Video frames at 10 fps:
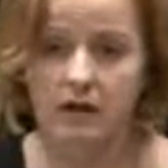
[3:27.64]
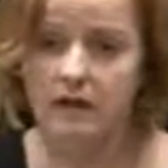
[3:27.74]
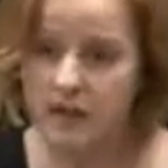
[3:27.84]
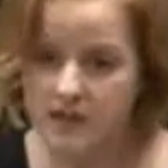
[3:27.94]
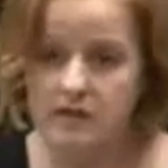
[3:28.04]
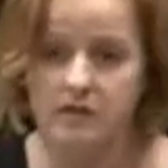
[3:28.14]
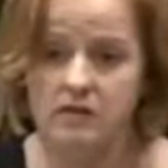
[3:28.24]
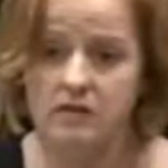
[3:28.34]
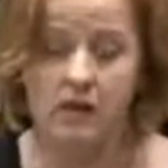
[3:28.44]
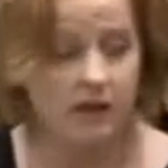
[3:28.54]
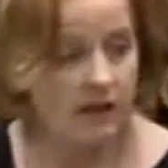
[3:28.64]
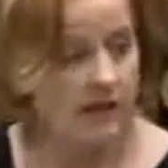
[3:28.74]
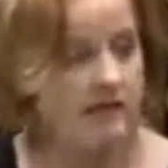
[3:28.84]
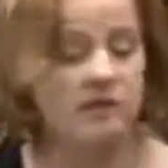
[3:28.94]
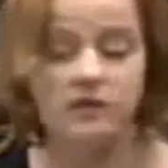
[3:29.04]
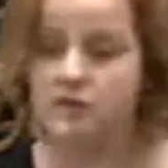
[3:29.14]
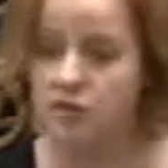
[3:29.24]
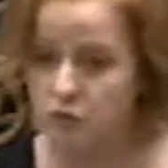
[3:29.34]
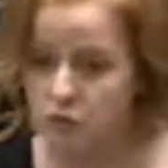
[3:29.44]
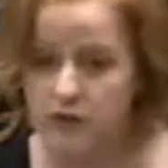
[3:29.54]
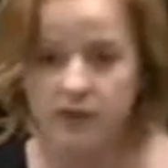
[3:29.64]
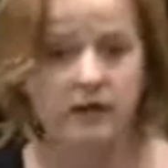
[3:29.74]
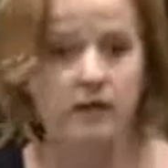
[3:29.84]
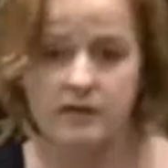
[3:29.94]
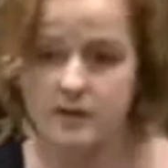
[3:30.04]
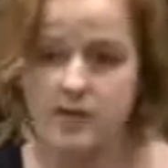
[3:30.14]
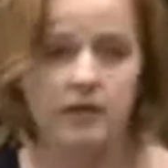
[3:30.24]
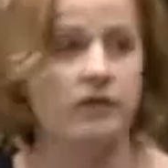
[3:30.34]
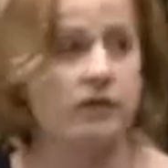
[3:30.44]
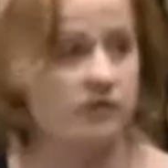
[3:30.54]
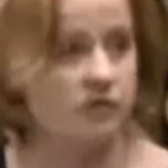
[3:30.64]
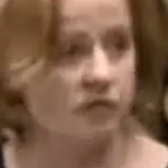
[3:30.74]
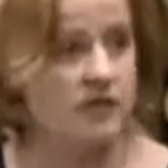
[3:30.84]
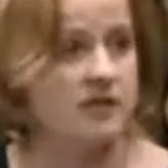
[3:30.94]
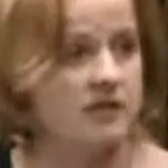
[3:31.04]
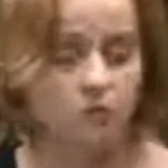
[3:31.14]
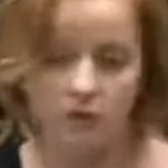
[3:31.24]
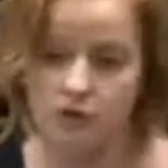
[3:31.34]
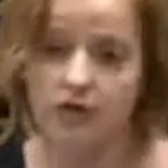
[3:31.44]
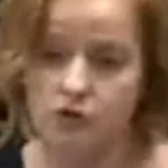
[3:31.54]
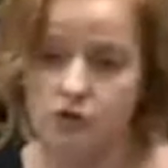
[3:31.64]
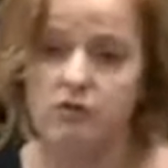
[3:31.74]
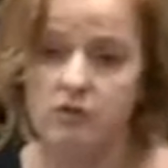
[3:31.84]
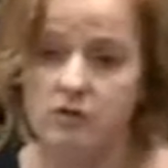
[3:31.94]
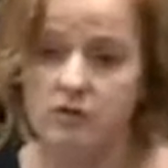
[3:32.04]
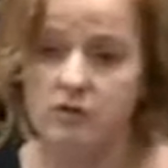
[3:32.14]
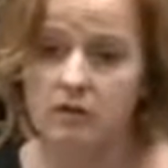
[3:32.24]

gets it unless there's a real serious reason why they shouldn't.